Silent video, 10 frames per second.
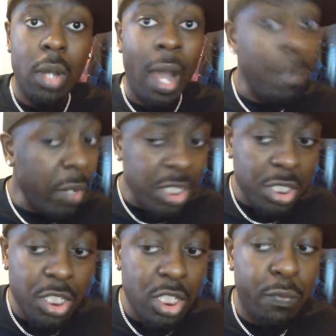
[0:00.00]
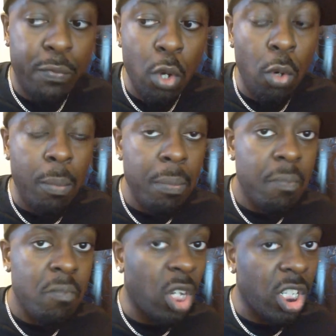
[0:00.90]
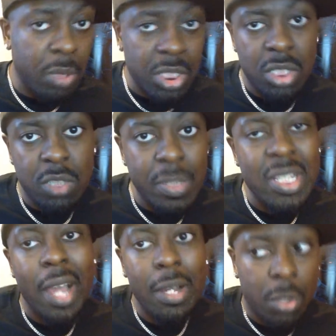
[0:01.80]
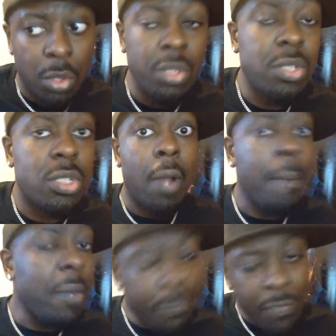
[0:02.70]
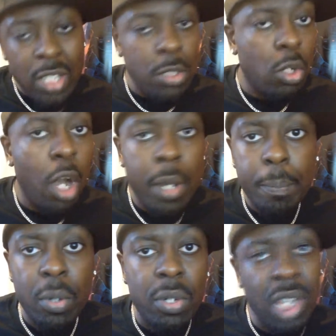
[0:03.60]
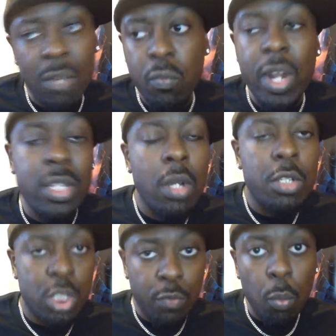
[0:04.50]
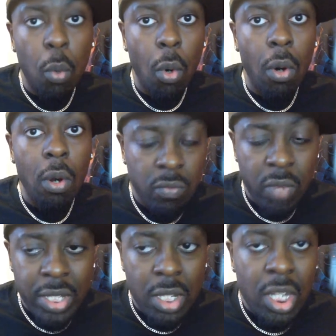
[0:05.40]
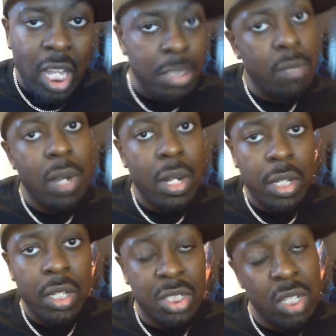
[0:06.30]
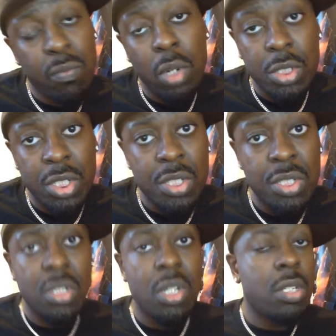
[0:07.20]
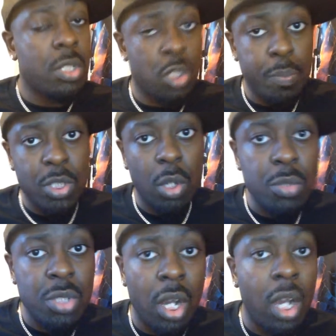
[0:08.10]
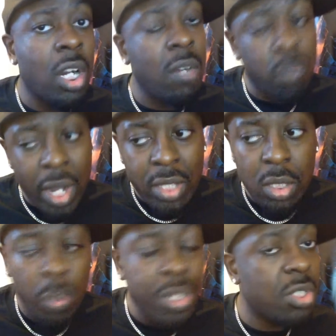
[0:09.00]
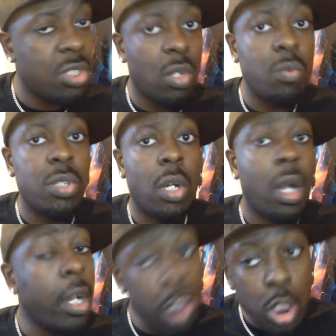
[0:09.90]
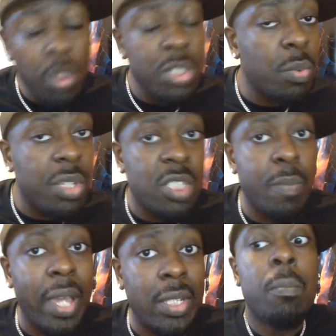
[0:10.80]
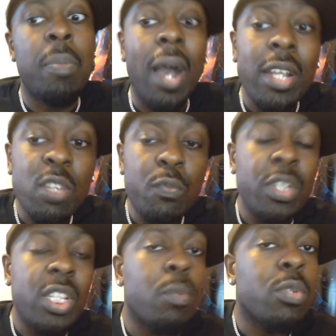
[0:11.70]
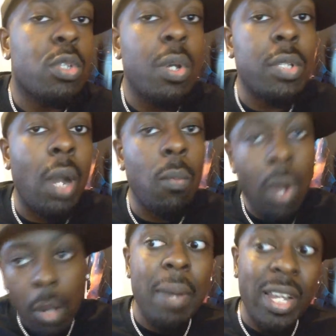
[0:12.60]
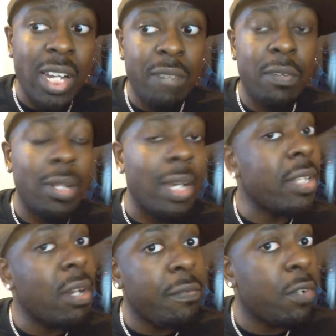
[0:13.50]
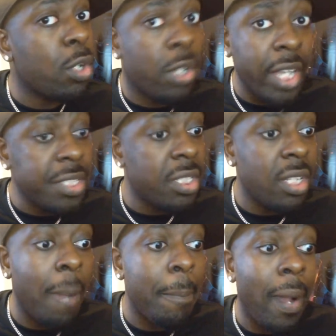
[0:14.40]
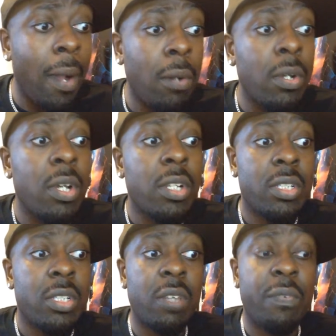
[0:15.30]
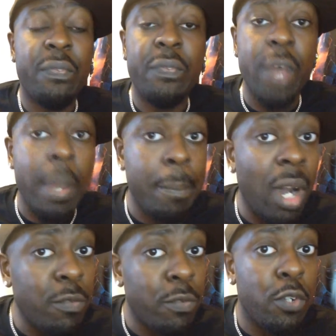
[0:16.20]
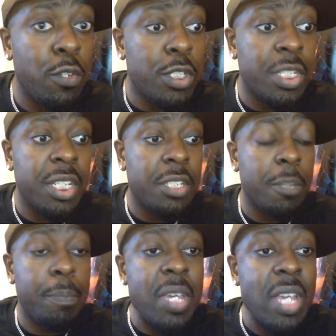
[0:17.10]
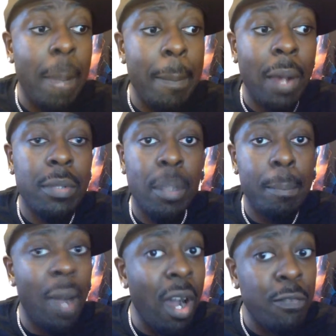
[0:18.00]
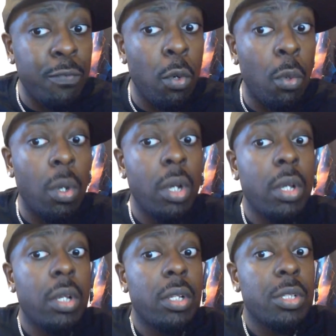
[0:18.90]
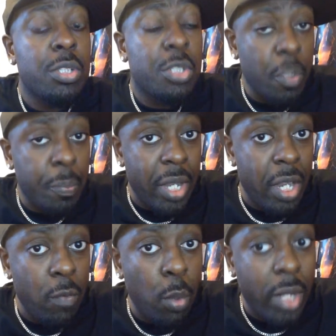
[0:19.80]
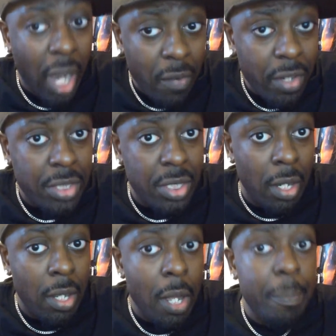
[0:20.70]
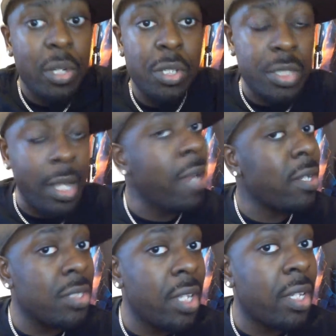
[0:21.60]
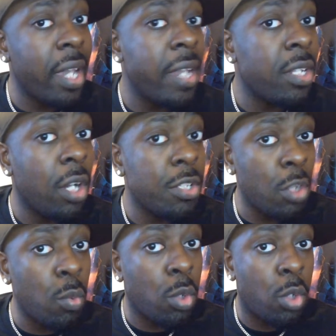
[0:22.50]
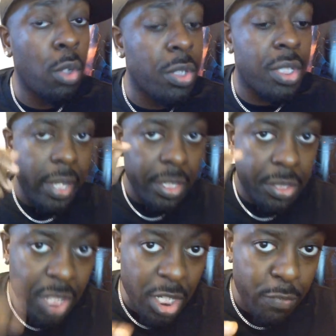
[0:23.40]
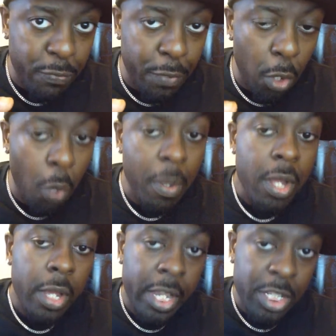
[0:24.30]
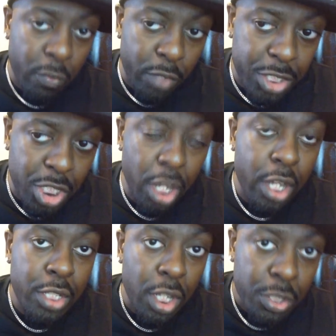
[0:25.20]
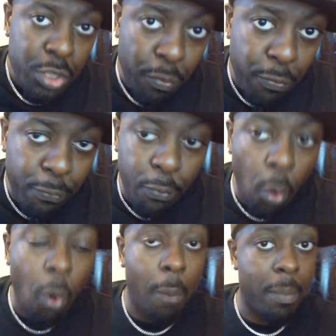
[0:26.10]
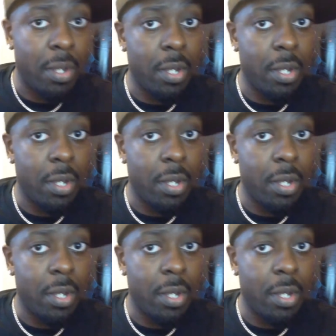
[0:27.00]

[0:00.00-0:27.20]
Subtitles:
I went to this film not expecting it to be that good. I'm a fan of the comic books. I've read Civil War, read Captain America, Steve Rogers, Super Soldier, and I've read The Winter Soldier. I knew what to expect, but I didn't think they would do it that well. But I kind of felt like they were forgetting about the Marvel films needed to be about the Marvel superhero character, because the actors they're getting are so good. In this film is a return to form,